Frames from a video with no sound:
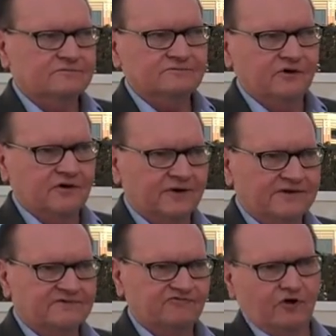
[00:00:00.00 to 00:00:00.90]
Talk
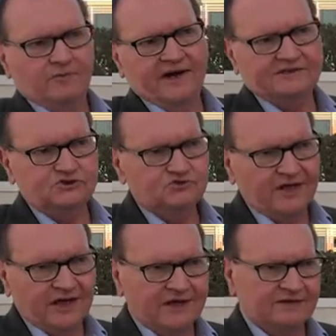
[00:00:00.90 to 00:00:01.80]
about as far back as you
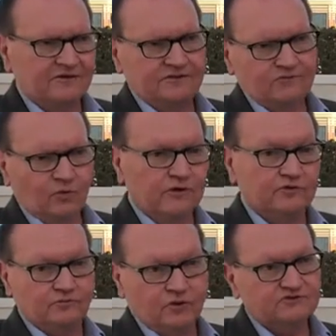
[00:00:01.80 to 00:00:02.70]
can on one
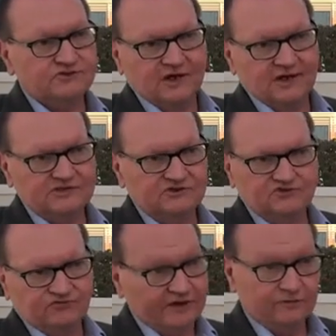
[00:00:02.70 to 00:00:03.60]
or both sides.
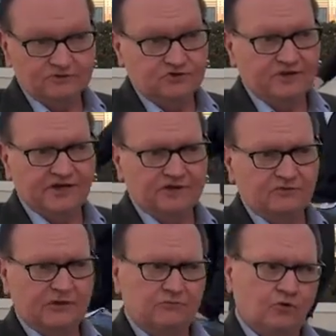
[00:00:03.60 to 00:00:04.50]
Just find out what you can.
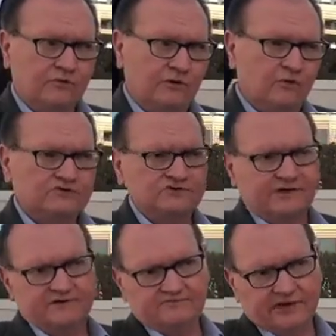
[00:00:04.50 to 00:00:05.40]
You may know more about one
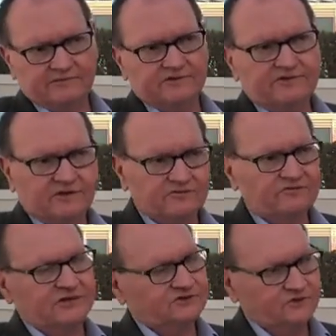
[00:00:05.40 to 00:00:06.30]
side of the family than the
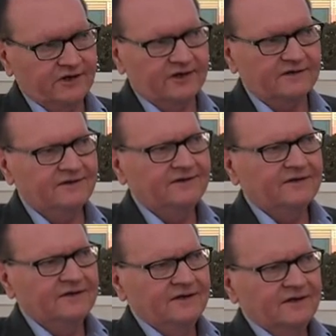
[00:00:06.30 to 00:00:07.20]
other. That's okay.
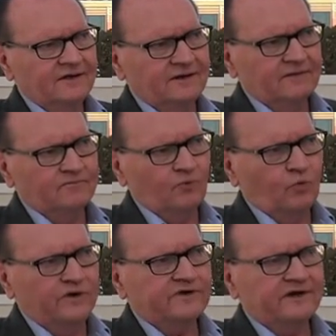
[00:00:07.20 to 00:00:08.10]

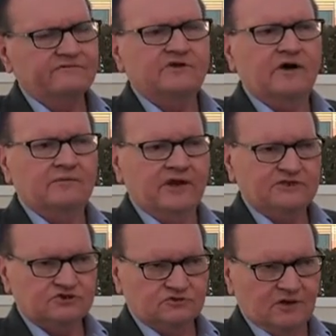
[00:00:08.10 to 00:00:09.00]
Mm-hmm. What kind of
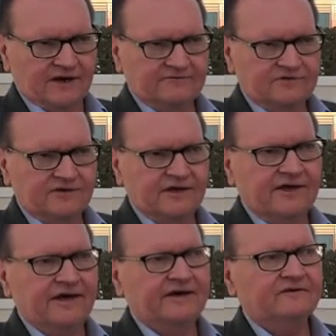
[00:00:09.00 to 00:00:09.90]
denominational life did they
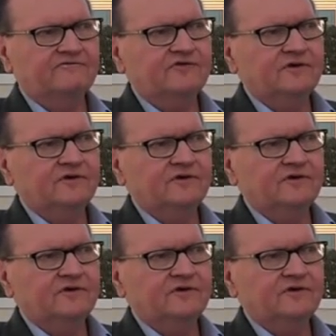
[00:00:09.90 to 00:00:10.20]
have?